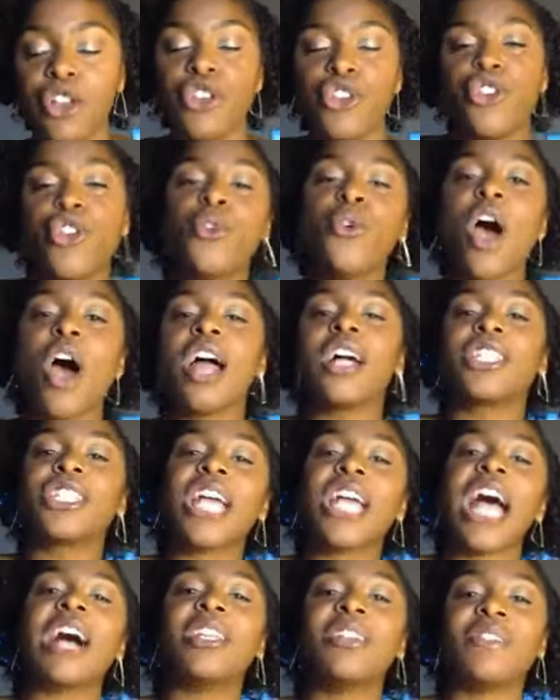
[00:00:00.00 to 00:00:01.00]
You are a
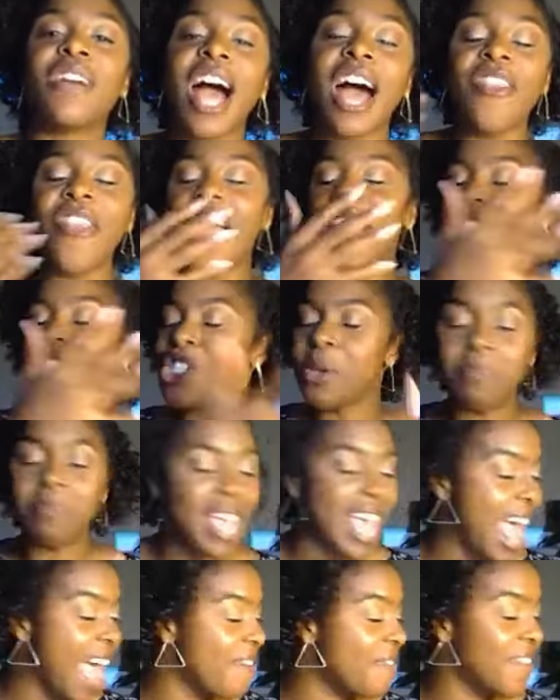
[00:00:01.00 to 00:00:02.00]
child of God. That should
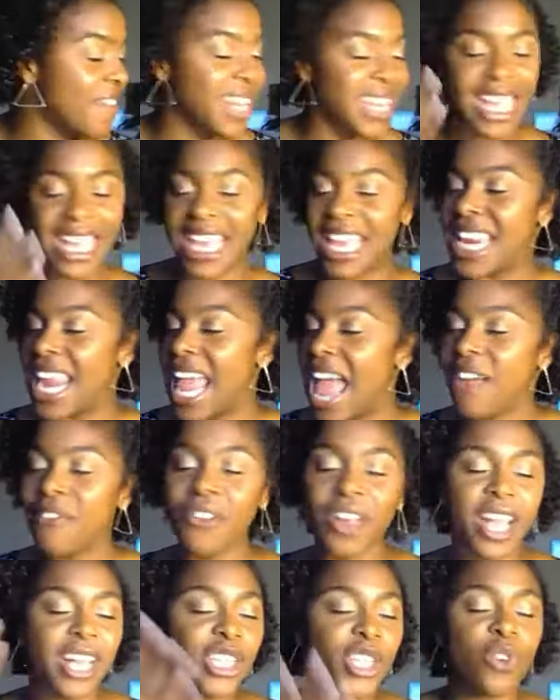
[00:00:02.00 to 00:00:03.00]
be evident in
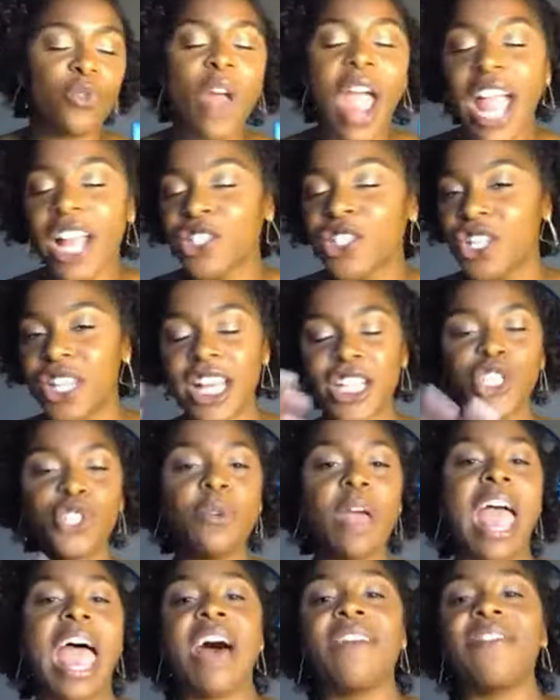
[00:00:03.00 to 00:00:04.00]
every interaction that you
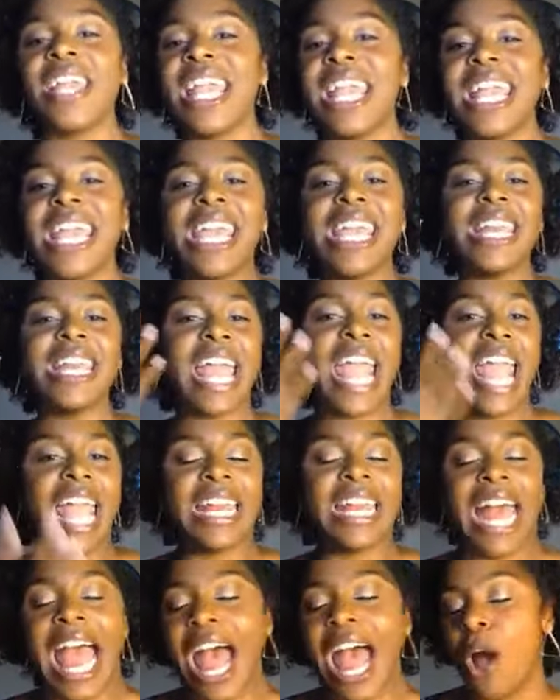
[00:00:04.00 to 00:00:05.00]
have in
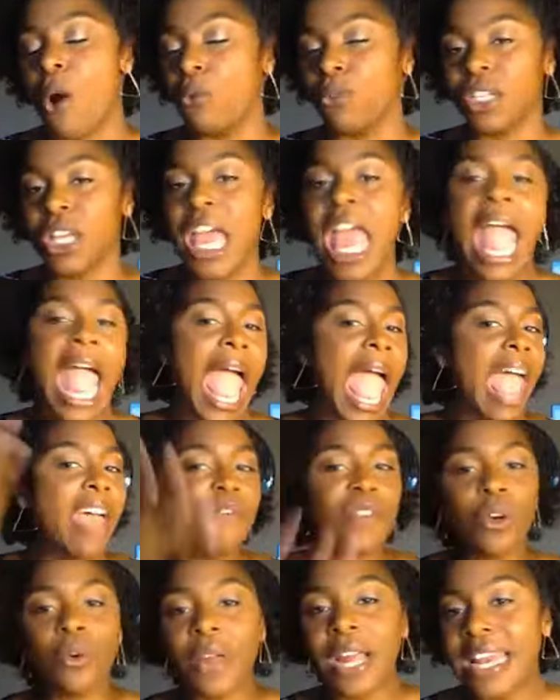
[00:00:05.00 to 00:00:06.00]
and out
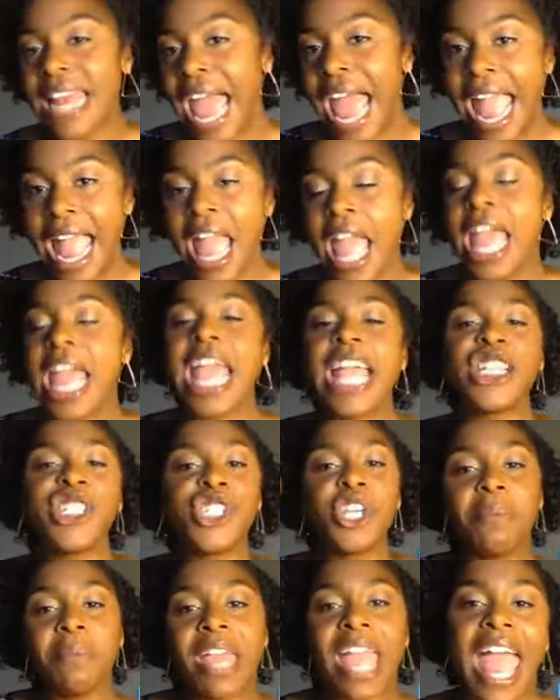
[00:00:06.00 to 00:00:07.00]
every day. It
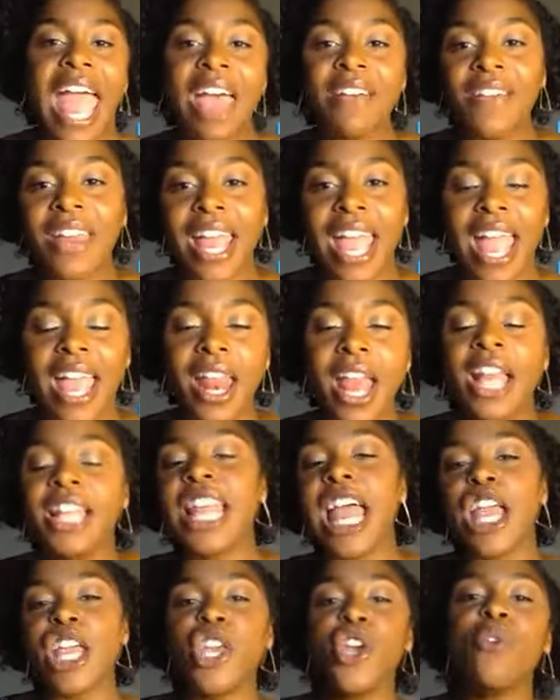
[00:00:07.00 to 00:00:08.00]
should be evident
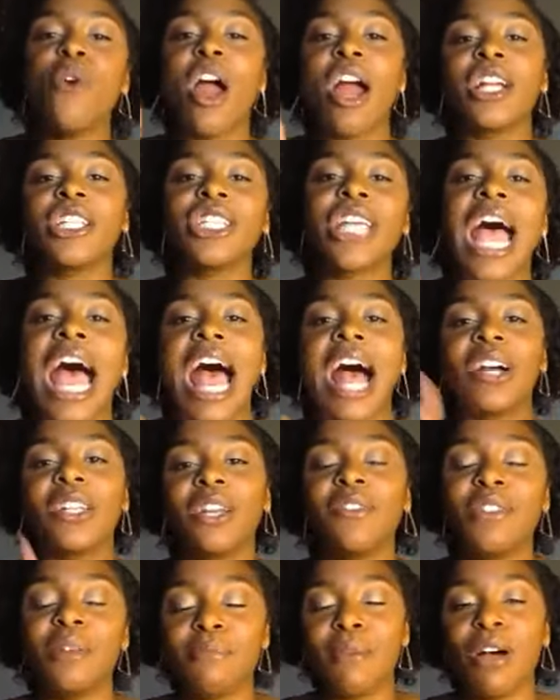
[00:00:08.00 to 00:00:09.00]
that you are a child
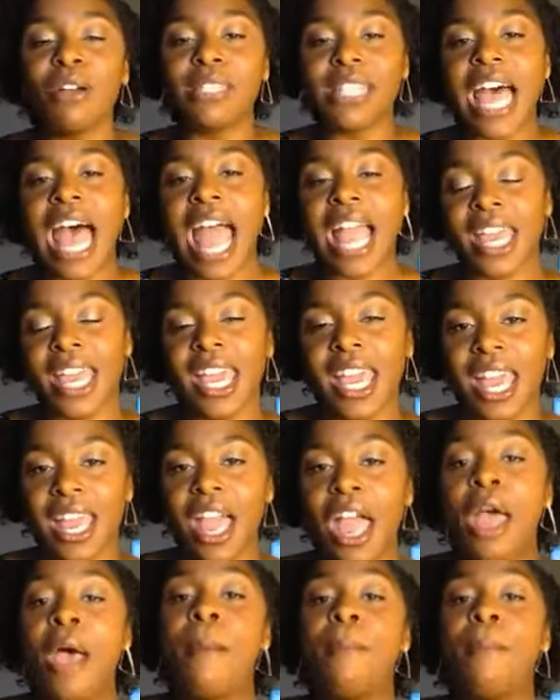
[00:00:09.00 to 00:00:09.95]
of the Most High King.